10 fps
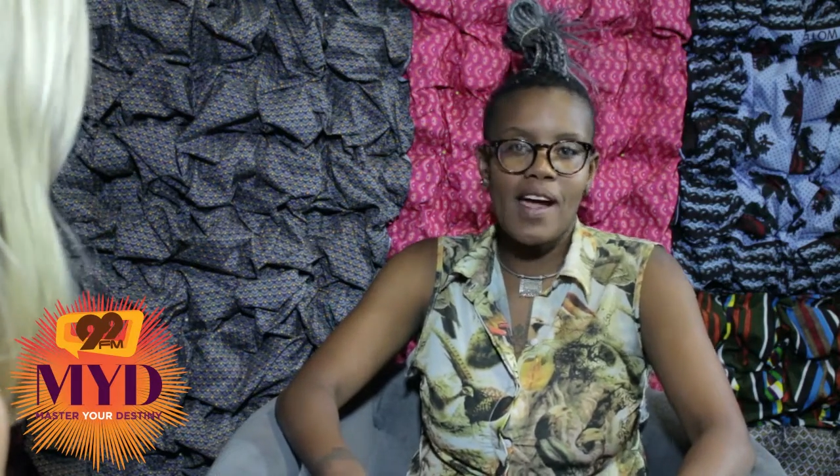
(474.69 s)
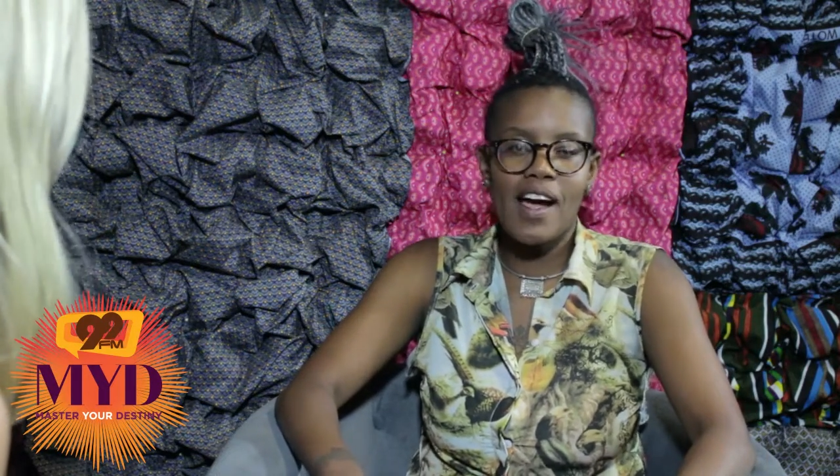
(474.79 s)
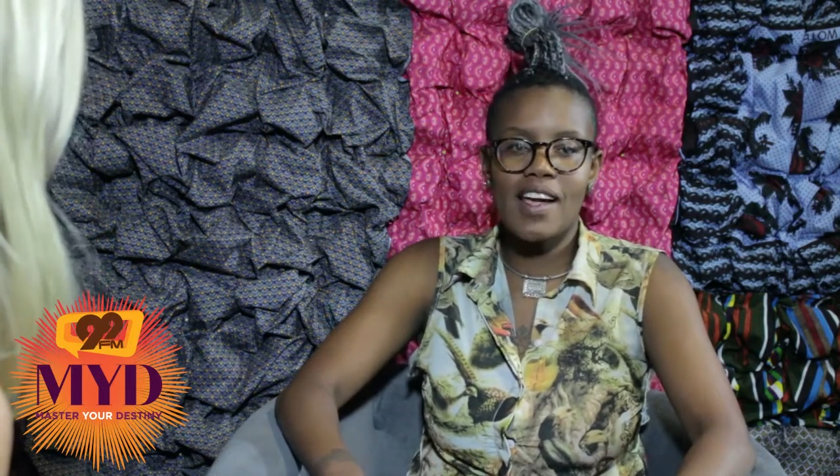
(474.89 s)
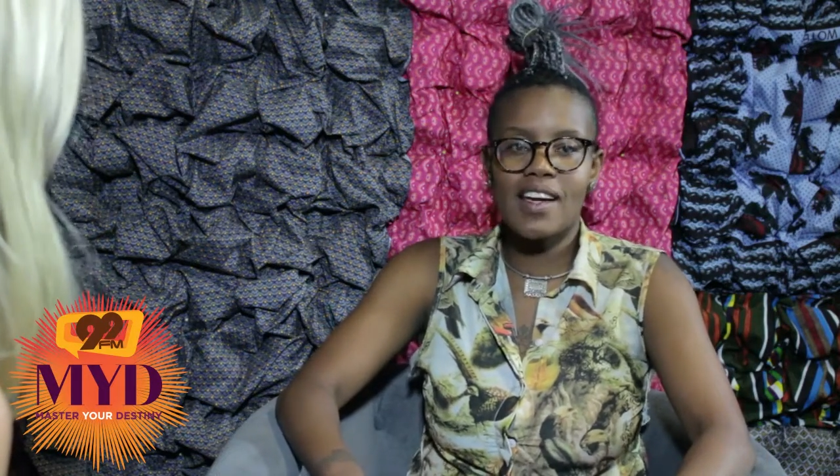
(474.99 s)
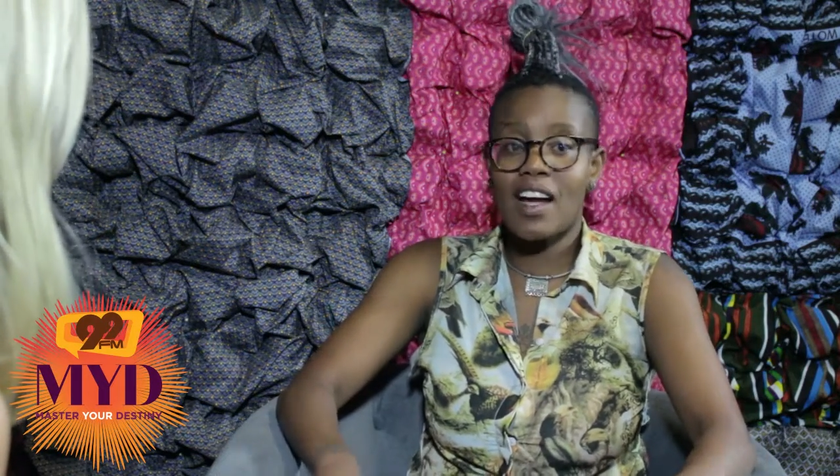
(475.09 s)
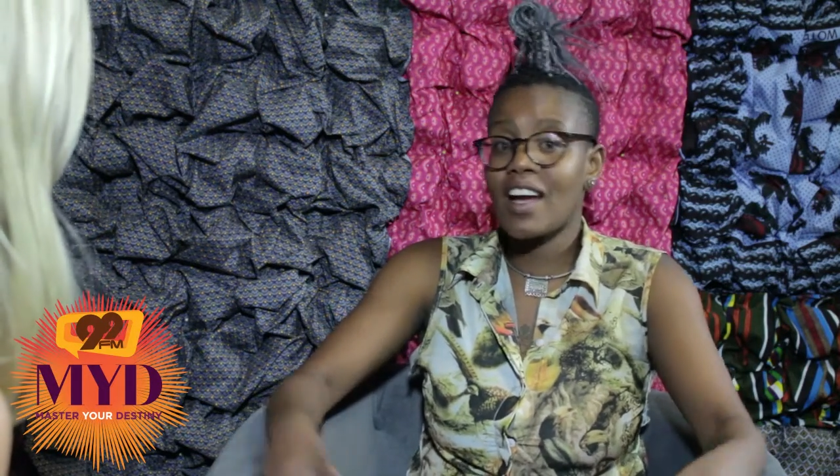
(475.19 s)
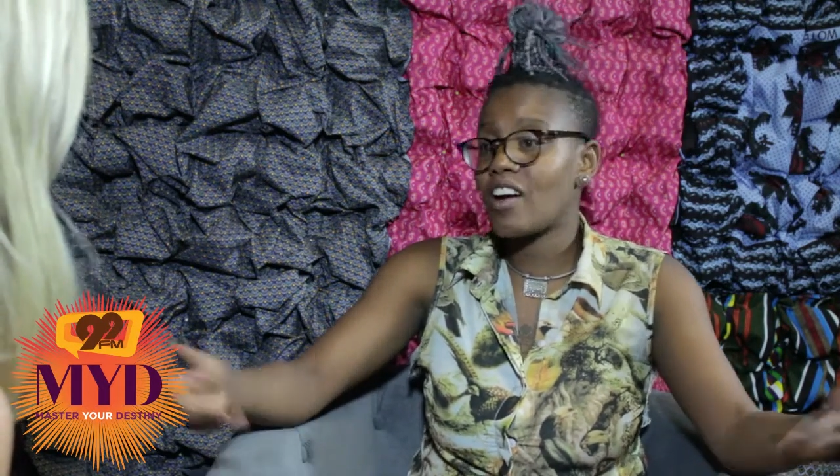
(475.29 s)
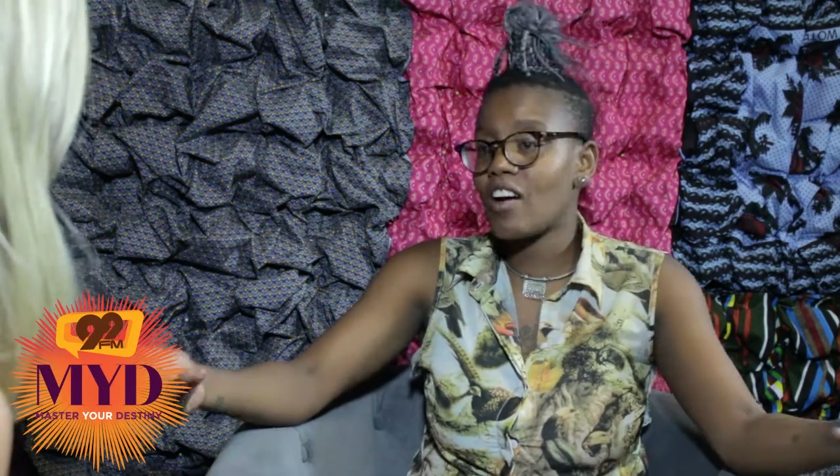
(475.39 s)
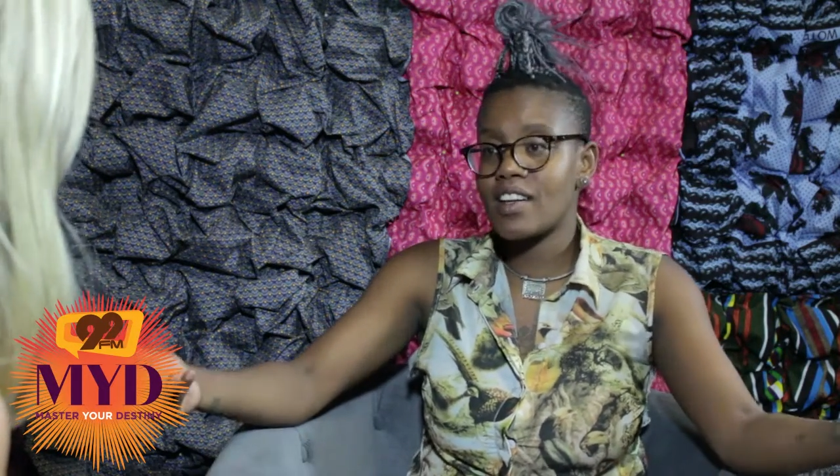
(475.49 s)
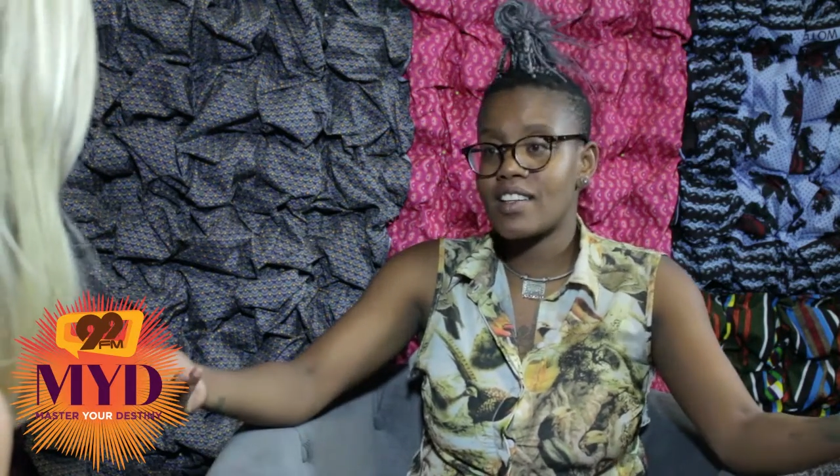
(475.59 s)
I
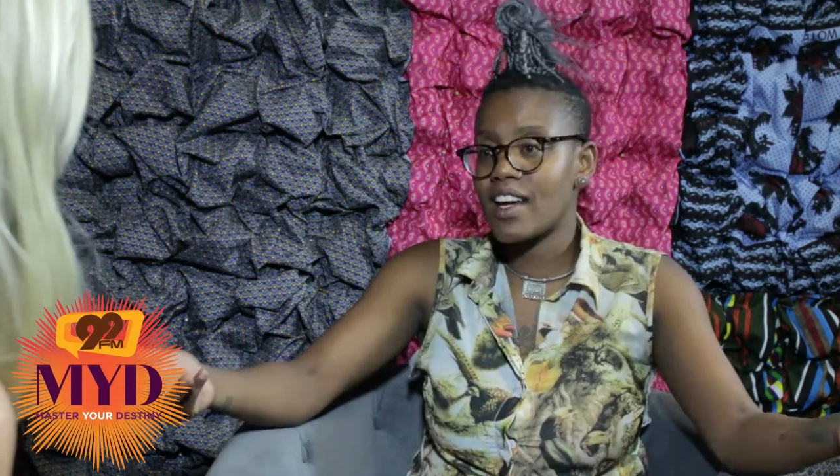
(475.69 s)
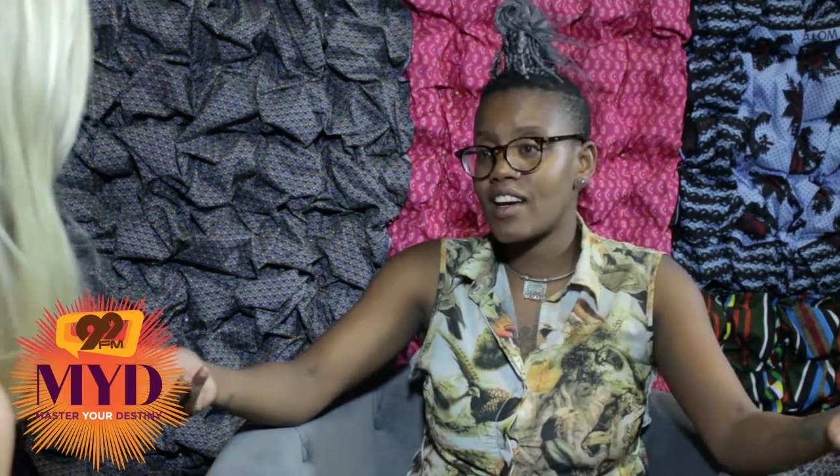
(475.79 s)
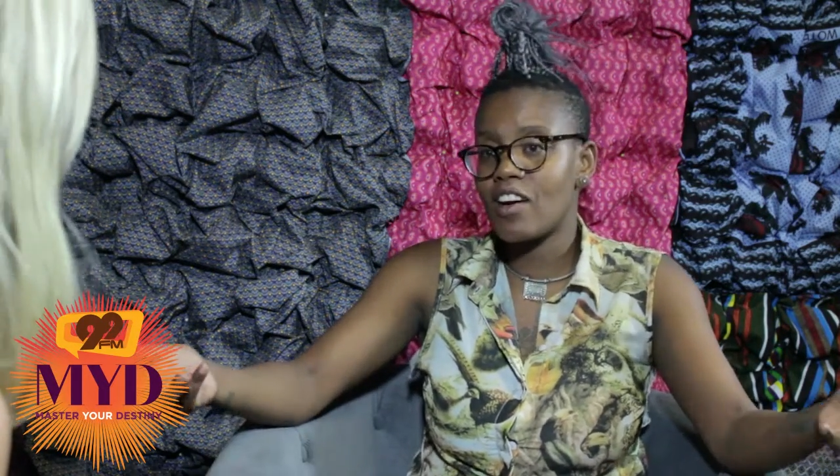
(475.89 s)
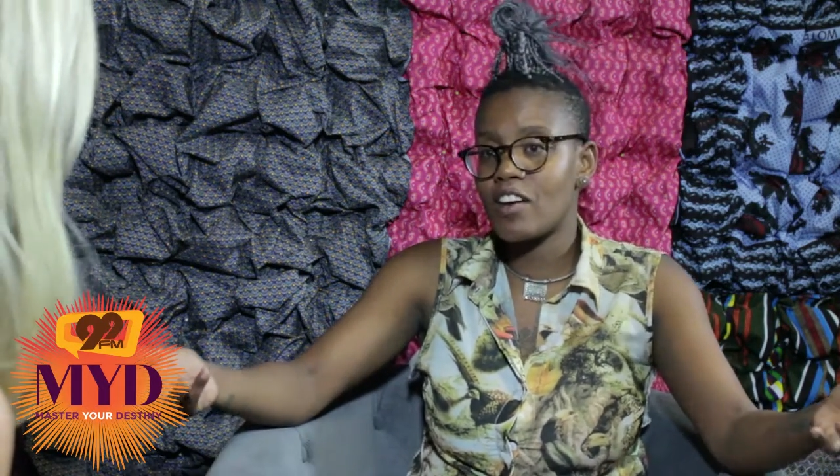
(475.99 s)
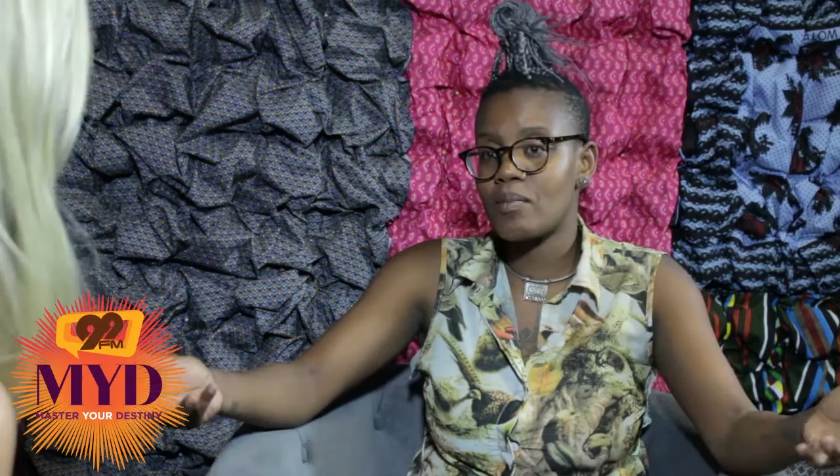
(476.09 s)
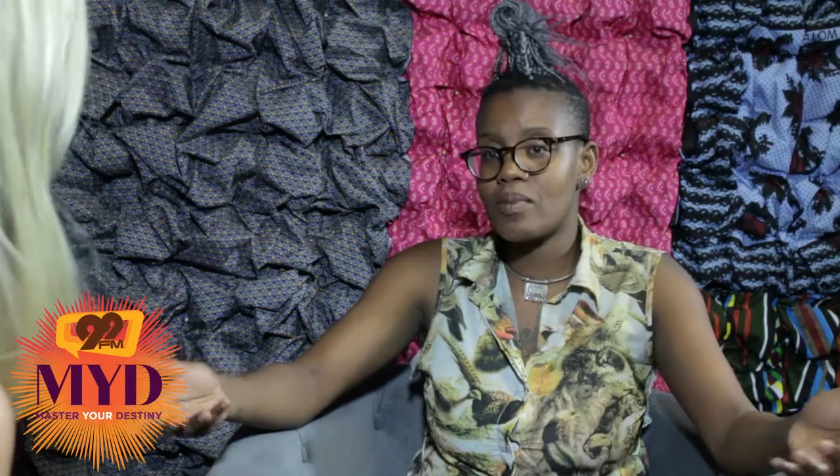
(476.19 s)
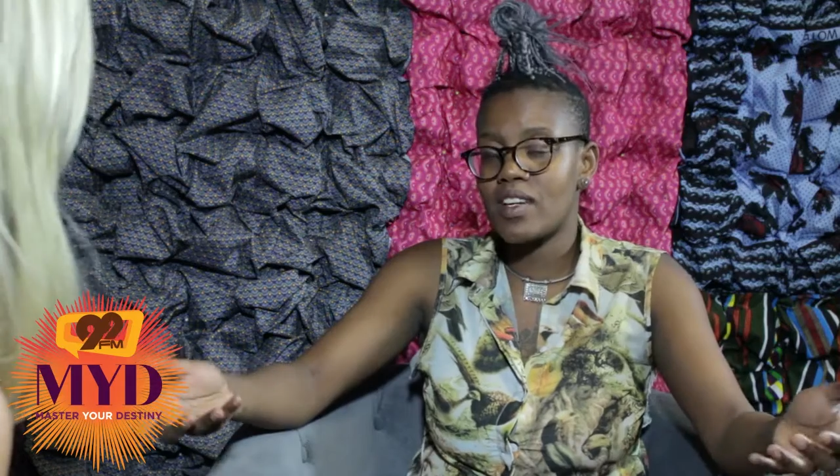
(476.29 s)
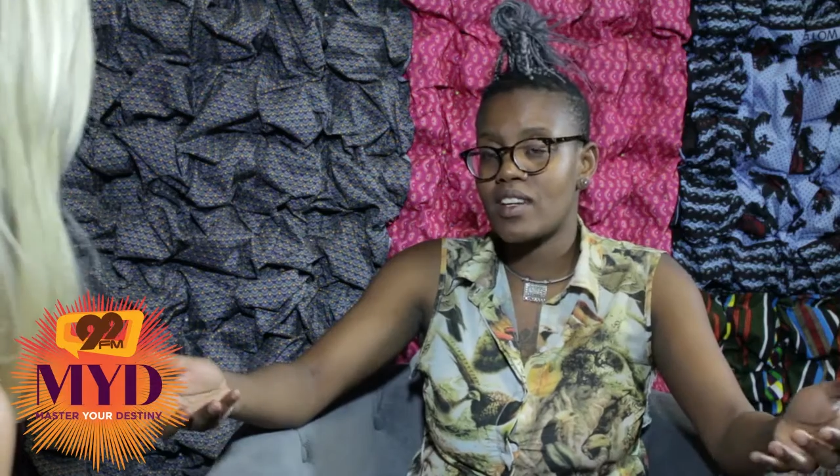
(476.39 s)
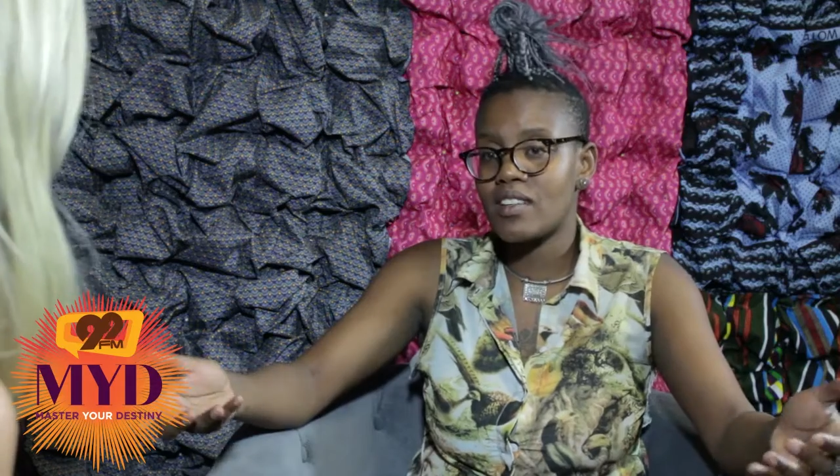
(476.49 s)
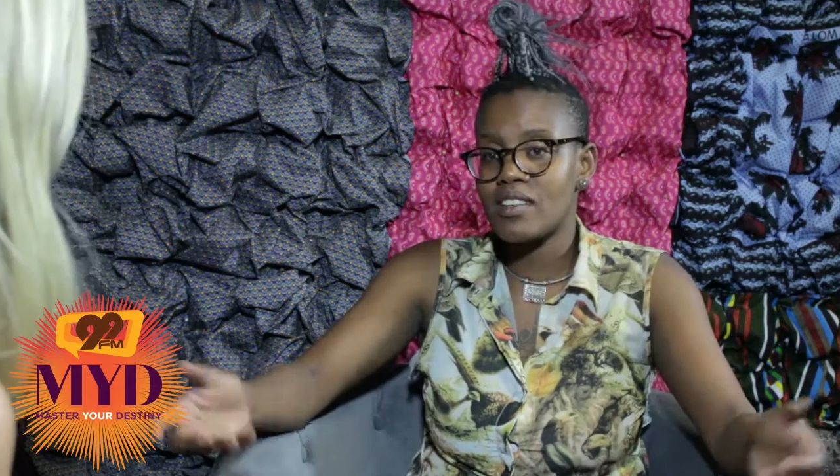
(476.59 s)
can't
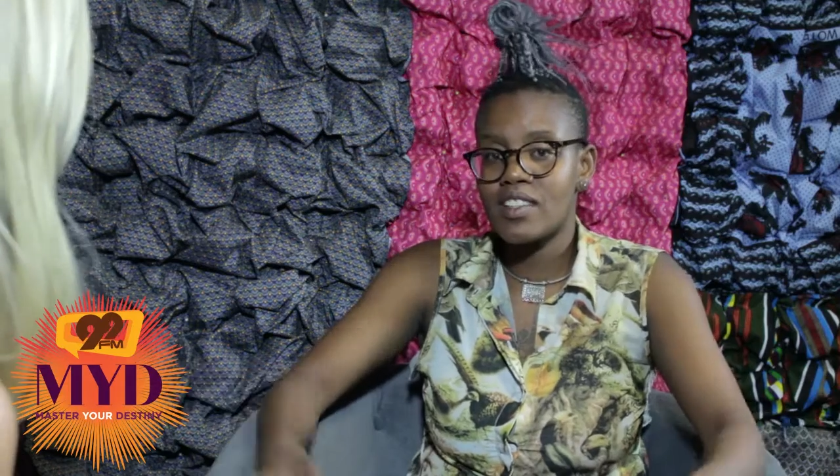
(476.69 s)
be